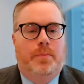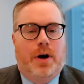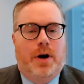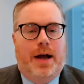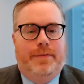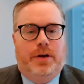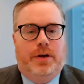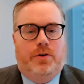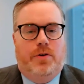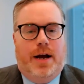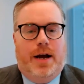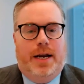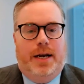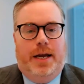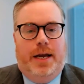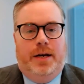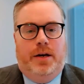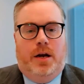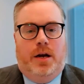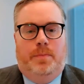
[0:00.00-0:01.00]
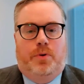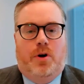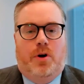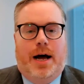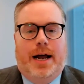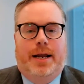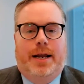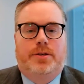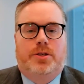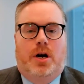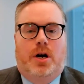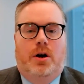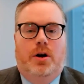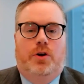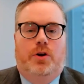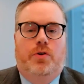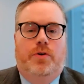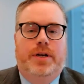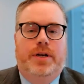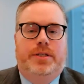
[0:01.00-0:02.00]
Private credit income products are
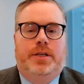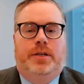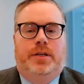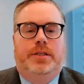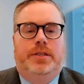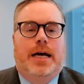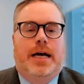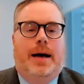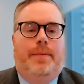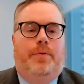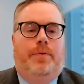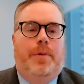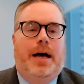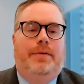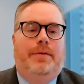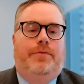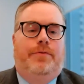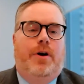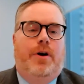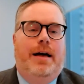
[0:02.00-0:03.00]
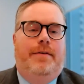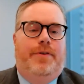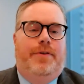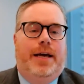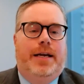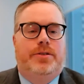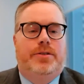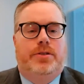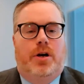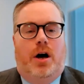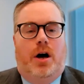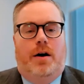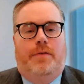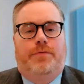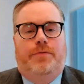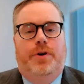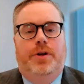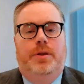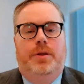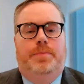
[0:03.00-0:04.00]
increasingly top of mind for FAs,
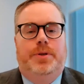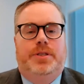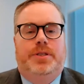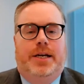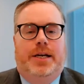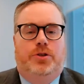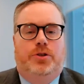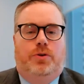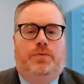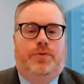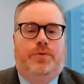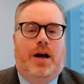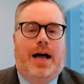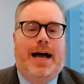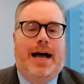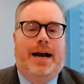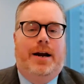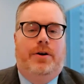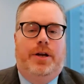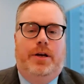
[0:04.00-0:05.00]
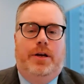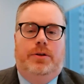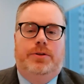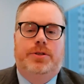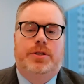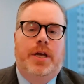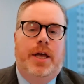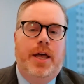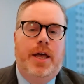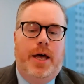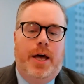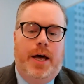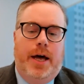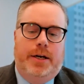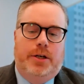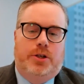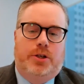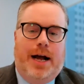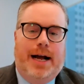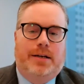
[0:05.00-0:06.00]
offering the potential for higher yields
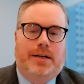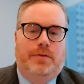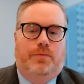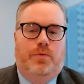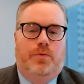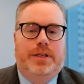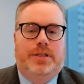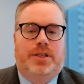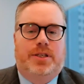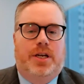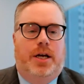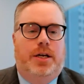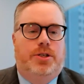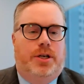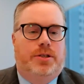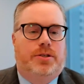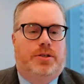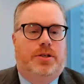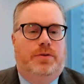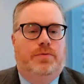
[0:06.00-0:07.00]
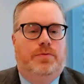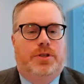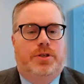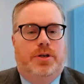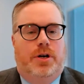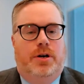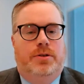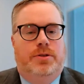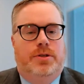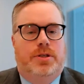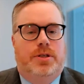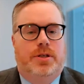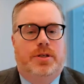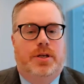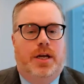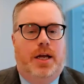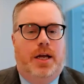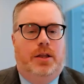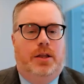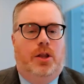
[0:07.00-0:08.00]
and attractive risk-adjusted returns
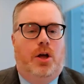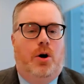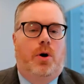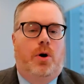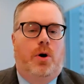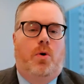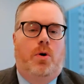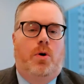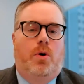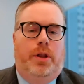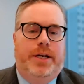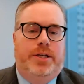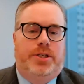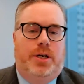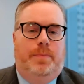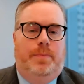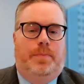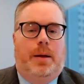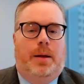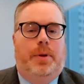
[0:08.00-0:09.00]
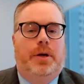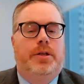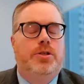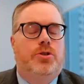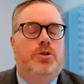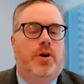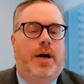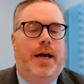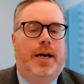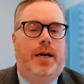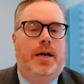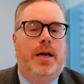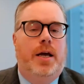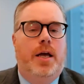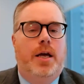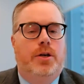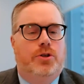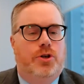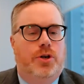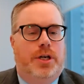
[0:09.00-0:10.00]
and lower correlation to publicly traded
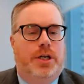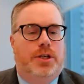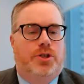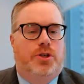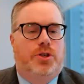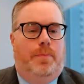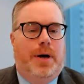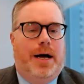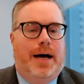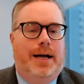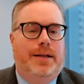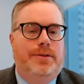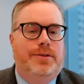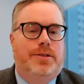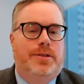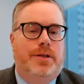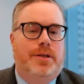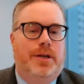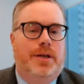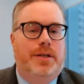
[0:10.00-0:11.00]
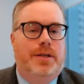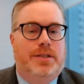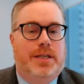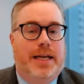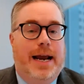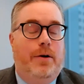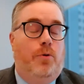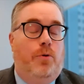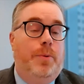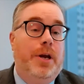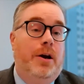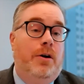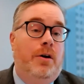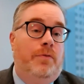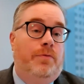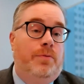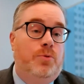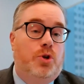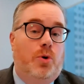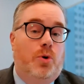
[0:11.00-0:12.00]
traditional bonds. Today, we'll be
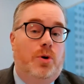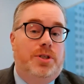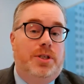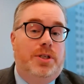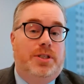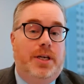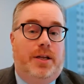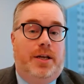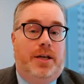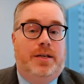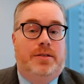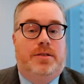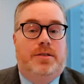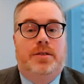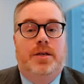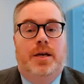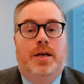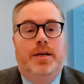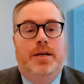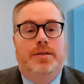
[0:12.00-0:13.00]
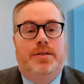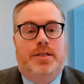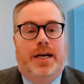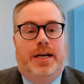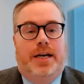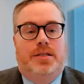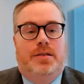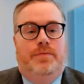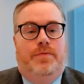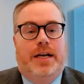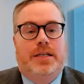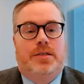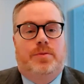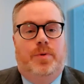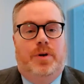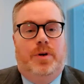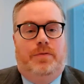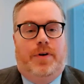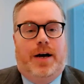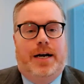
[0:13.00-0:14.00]
hearing from George Gedelius, Sykes
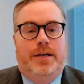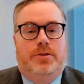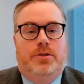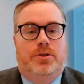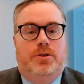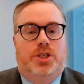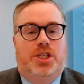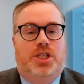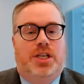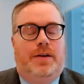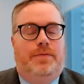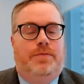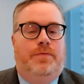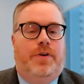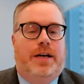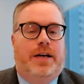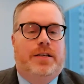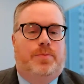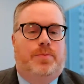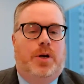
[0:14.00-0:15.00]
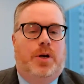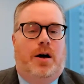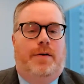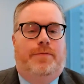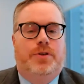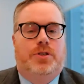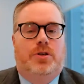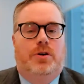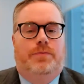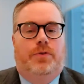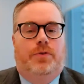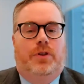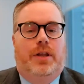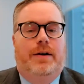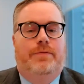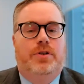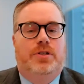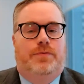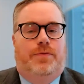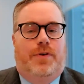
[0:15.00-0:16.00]
Investment Advisors Chief Investment Officer for
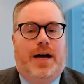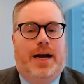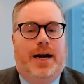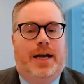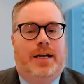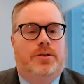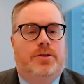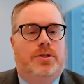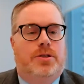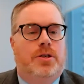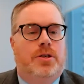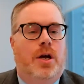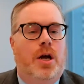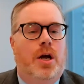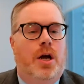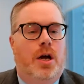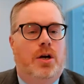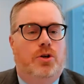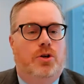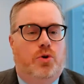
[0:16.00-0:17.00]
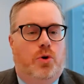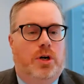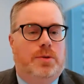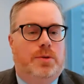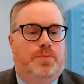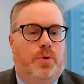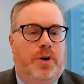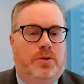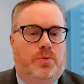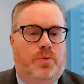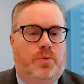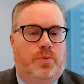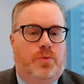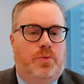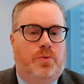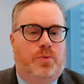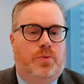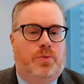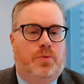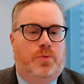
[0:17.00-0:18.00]
Leveraged Finance. George brings with
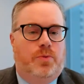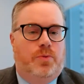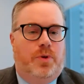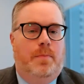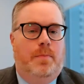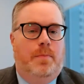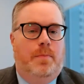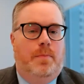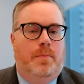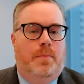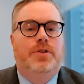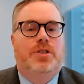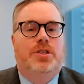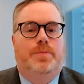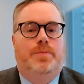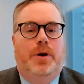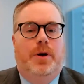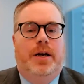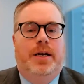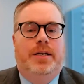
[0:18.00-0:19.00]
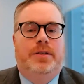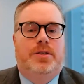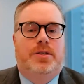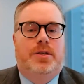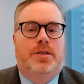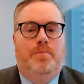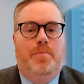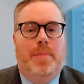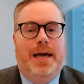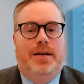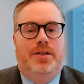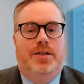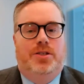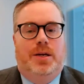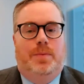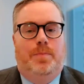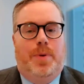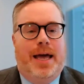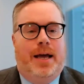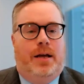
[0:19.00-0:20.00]
him multiple decades of experience
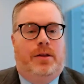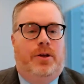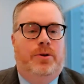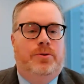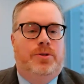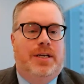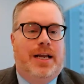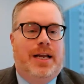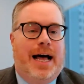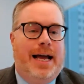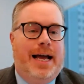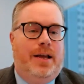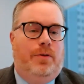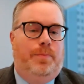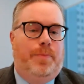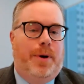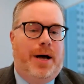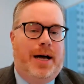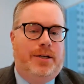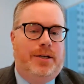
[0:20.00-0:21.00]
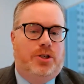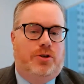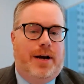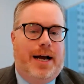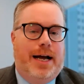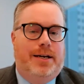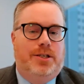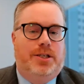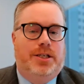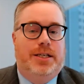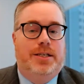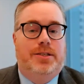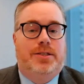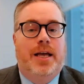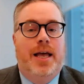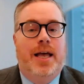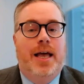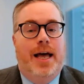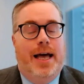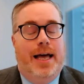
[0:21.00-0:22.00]
managing bank loans and high-yield bond strategies
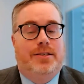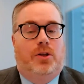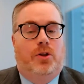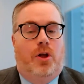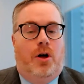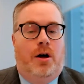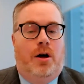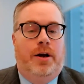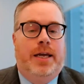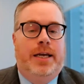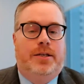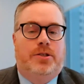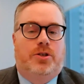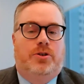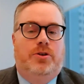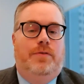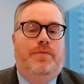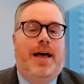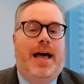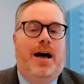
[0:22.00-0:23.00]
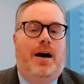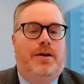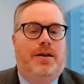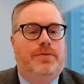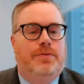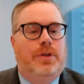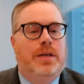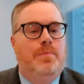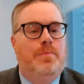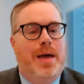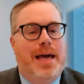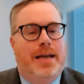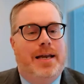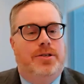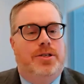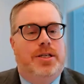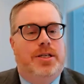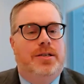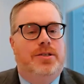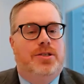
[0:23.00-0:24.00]
and has a long history of actively
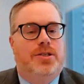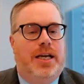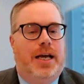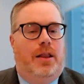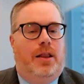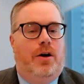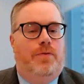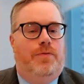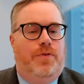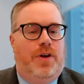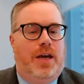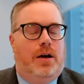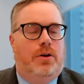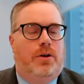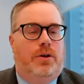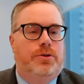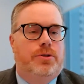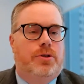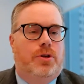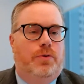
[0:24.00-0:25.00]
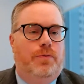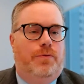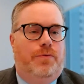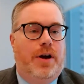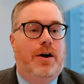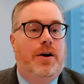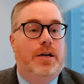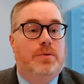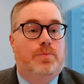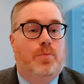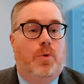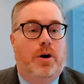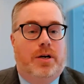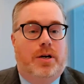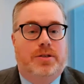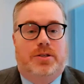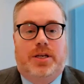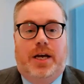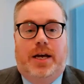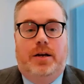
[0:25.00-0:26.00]
managing CLO vehicles through various market
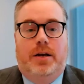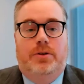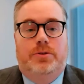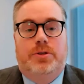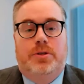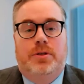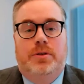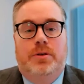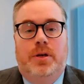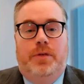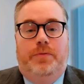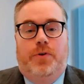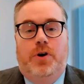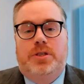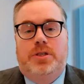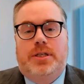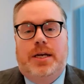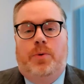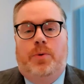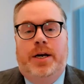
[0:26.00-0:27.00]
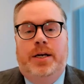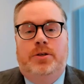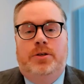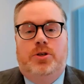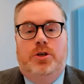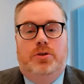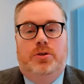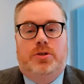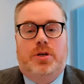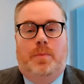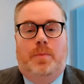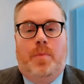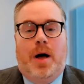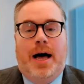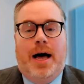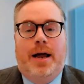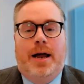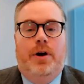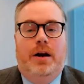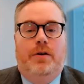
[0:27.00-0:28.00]
cycles. But first, I want to introduce our
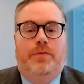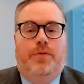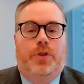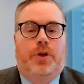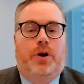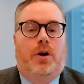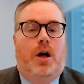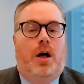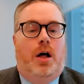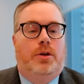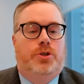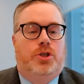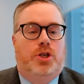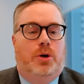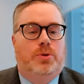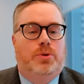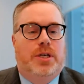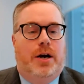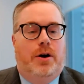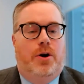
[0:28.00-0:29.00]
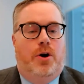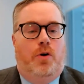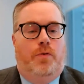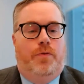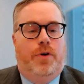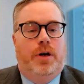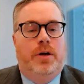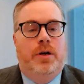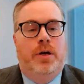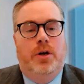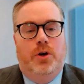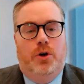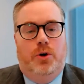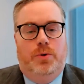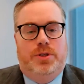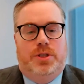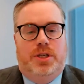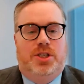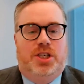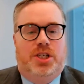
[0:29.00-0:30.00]
moderator for the call, Joe Terranova,
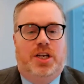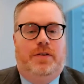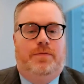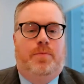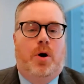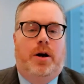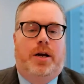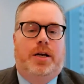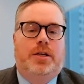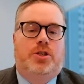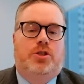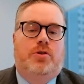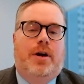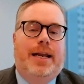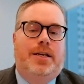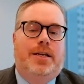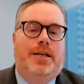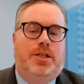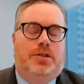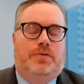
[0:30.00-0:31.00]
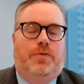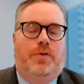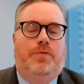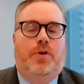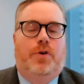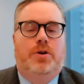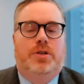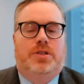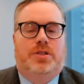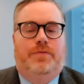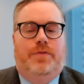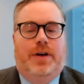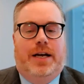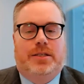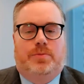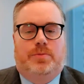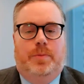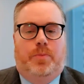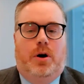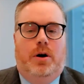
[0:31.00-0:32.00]
who is the Chief Market Strategist for Virtus
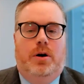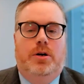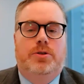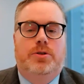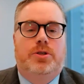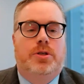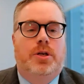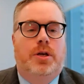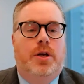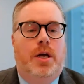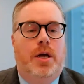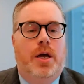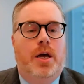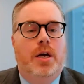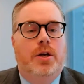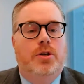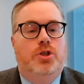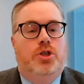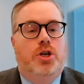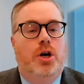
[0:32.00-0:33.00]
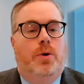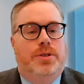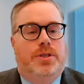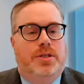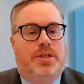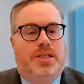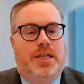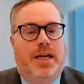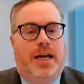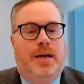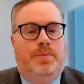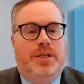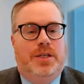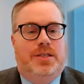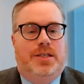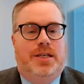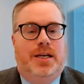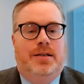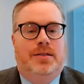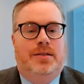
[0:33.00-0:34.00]
Investment Partners. Joe is a
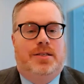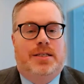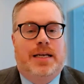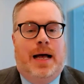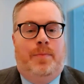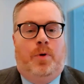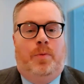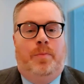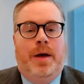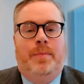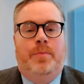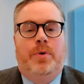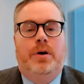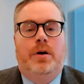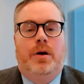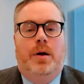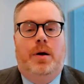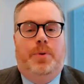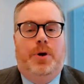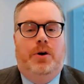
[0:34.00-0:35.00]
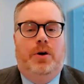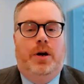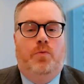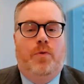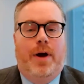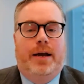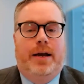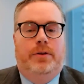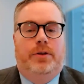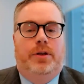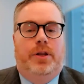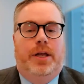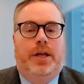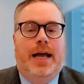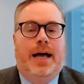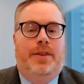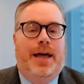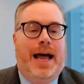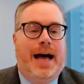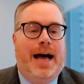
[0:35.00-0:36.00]
CNBC Ensemble member, appearing
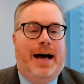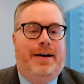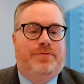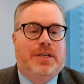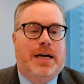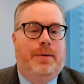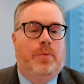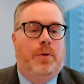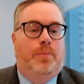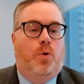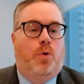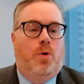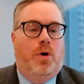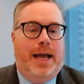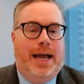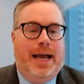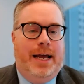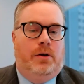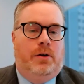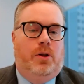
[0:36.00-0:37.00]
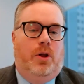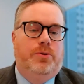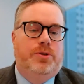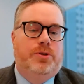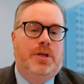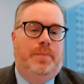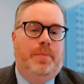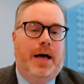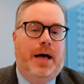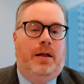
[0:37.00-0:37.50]
regularly on the Halftime Report and Closing